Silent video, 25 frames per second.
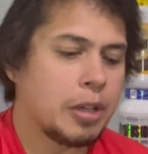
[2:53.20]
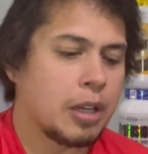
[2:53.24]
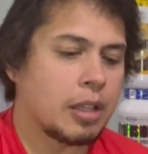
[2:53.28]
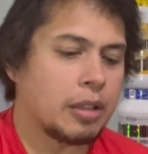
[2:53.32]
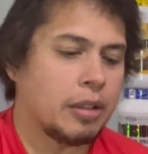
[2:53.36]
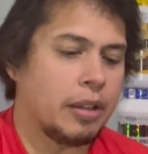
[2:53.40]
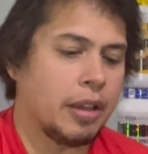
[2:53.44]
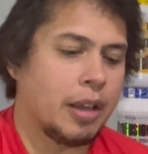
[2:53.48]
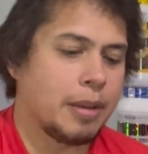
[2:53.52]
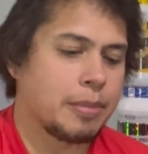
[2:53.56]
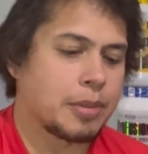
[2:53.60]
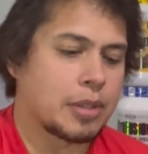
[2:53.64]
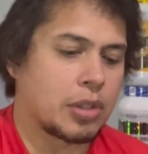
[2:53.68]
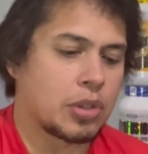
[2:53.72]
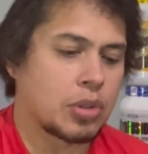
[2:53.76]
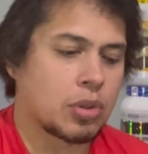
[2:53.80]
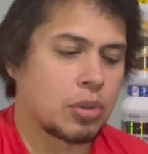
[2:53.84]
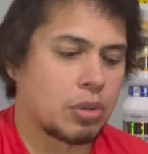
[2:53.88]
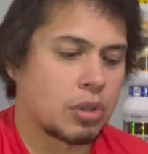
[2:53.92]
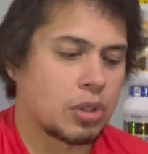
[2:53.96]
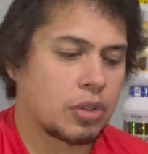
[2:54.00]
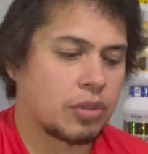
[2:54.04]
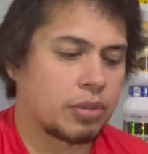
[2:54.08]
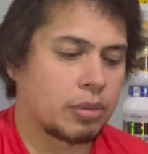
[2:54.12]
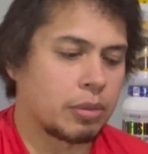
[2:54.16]
claims it's
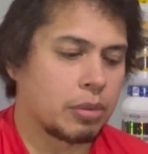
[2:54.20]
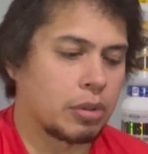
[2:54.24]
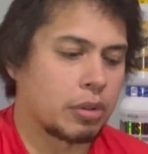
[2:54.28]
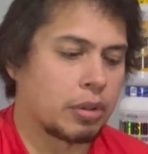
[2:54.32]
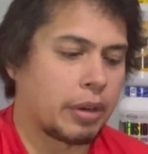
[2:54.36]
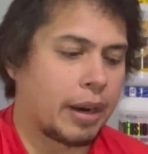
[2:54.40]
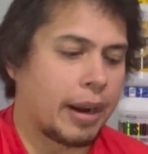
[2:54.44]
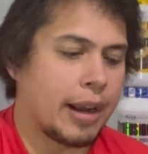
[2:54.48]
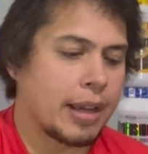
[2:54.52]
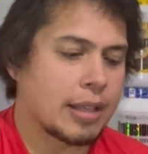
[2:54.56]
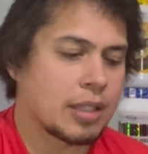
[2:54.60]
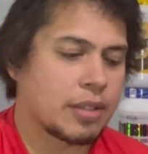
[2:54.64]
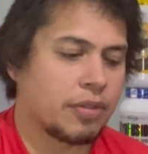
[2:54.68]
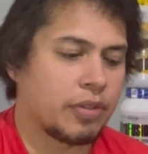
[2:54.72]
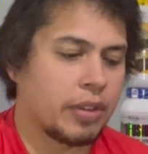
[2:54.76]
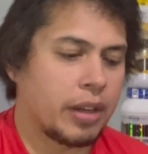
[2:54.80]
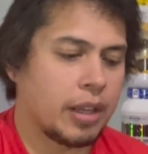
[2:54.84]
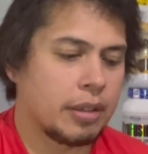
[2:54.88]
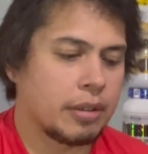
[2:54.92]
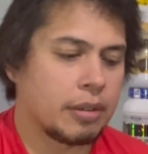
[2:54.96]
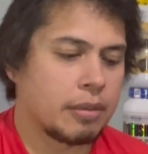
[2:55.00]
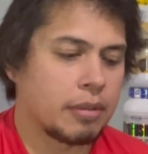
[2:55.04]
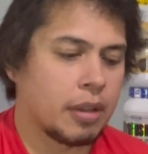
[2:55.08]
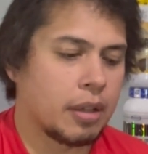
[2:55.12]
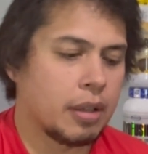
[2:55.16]
sourced from
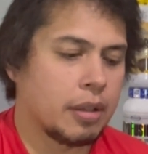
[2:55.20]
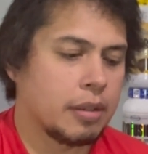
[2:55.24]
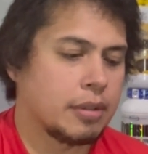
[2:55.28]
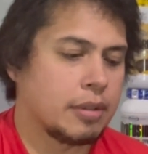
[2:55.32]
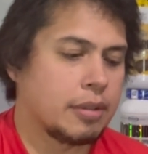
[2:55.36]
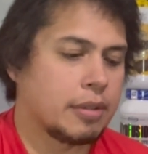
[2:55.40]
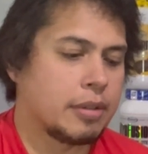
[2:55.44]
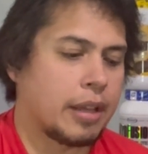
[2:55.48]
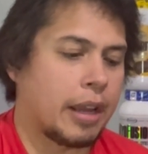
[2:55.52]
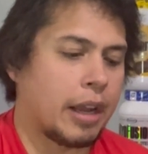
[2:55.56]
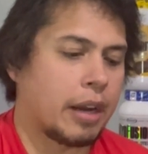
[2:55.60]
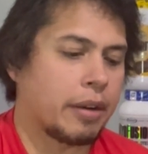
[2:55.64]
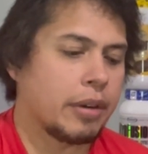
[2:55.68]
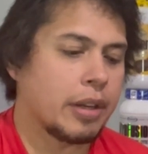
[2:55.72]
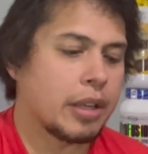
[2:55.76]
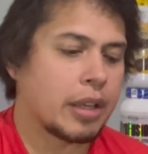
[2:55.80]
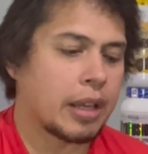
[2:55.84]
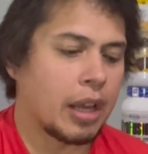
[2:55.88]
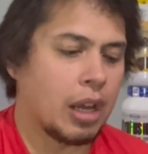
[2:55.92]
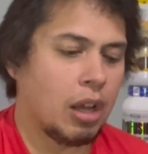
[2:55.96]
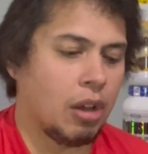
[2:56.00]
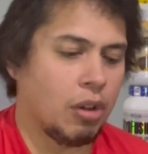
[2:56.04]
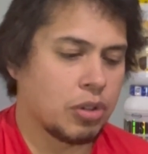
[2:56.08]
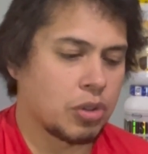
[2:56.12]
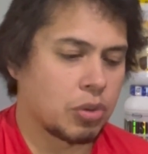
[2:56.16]
grass-fed dairy
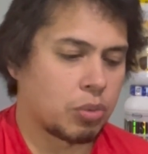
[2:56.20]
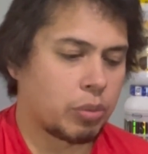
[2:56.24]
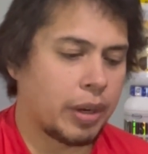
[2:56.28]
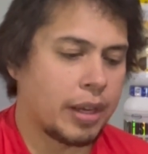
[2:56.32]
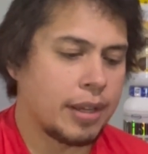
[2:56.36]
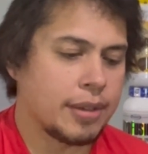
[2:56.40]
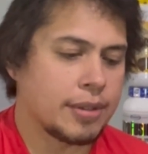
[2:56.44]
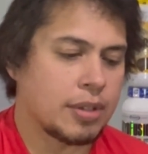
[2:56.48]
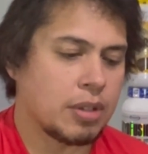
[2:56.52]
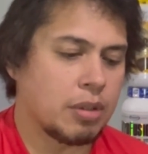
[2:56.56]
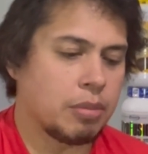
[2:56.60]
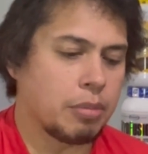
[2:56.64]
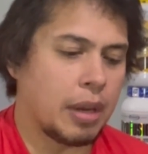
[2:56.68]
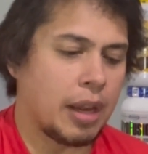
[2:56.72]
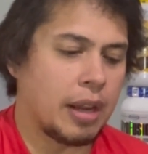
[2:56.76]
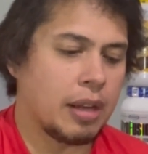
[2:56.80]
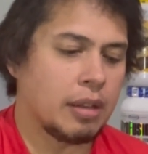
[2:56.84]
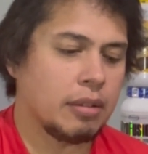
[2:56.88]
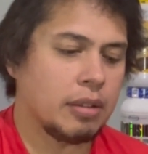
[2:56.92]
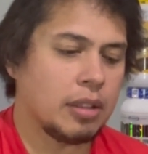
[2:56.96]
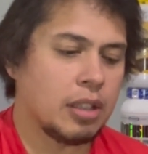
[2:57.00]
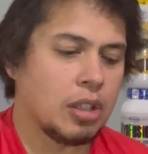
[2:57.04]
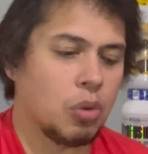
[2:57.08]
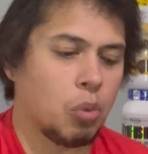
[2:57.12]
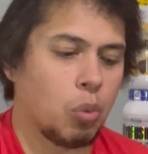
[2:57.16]
cows raised
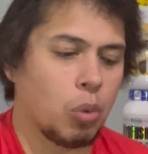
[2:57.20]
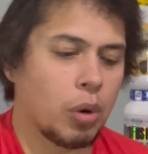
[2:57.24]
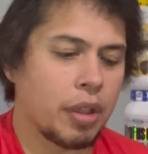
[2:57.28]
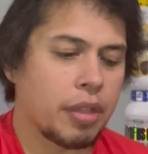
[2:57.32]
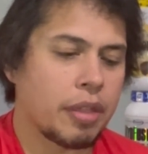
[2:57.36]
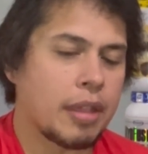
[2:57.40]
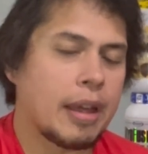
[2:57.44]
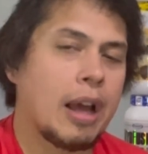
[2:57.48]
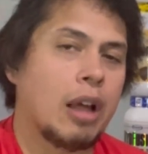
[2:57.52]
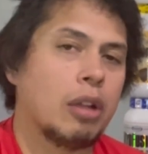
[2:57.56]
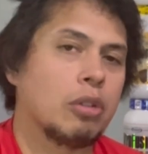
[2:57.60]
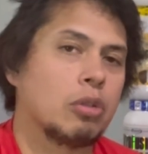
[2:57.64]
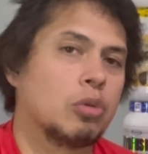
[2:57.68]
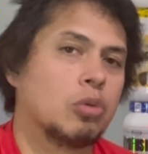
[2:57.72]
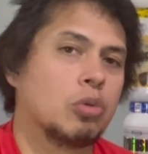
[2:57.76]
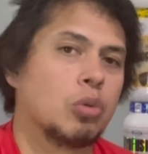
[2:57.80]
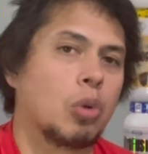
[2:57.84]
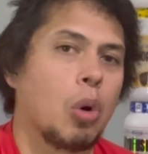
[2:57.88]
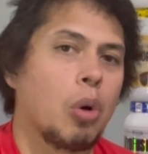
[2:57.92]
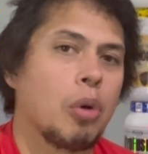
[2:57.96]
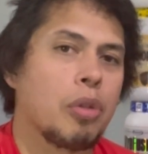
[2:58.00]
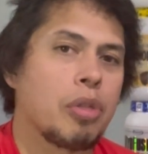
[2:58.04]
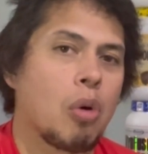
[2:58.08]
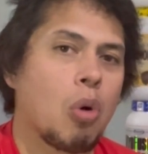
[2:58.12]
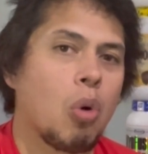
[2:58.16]
humanely without
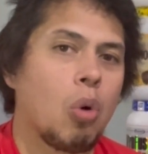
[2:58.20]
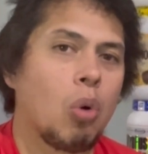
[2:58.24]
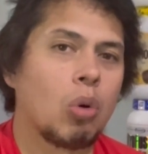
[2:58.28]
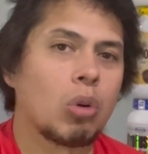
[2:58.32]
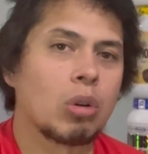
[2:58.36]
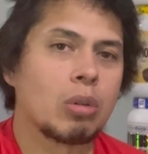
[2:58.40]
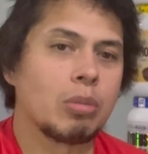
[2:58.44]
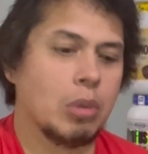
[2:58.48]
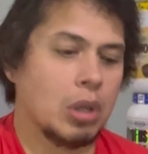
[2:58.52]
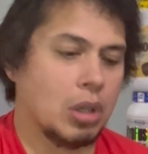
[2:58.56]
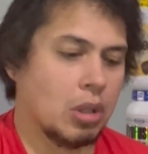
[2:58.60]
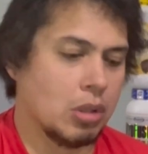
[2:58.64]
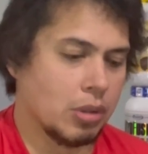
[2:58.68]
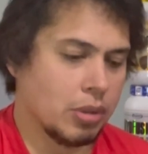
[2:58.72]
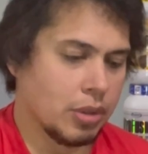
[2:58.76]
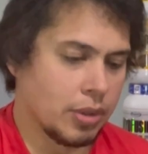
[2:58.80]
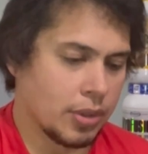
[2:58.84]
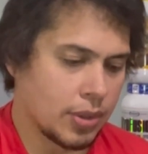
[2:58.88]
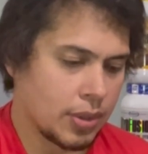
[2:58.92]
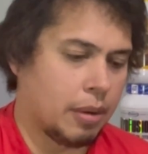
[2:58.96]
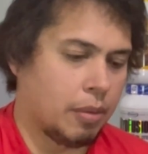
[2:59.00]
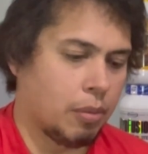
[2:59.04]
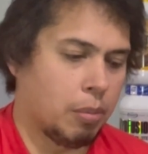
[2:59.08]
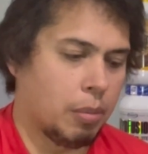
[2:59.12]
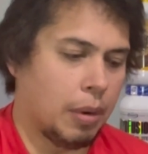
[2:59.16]
growth
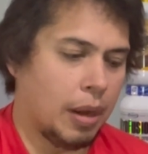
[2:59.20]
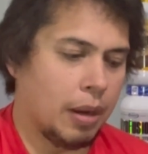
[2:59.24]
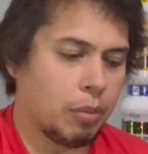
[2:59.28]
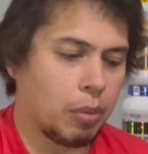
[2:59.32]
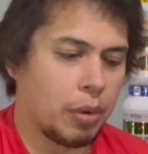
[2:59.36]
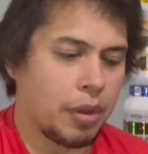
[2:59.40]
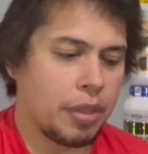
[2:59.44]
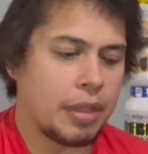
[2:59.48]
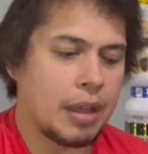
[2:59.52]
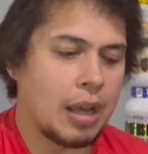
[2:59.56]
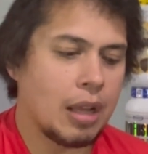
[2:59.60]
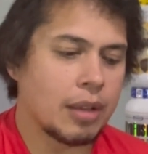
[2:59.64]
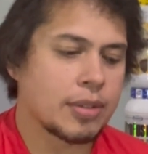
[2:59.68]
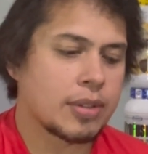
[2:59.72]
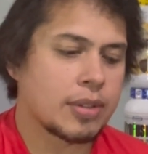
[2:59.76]
hormones, but without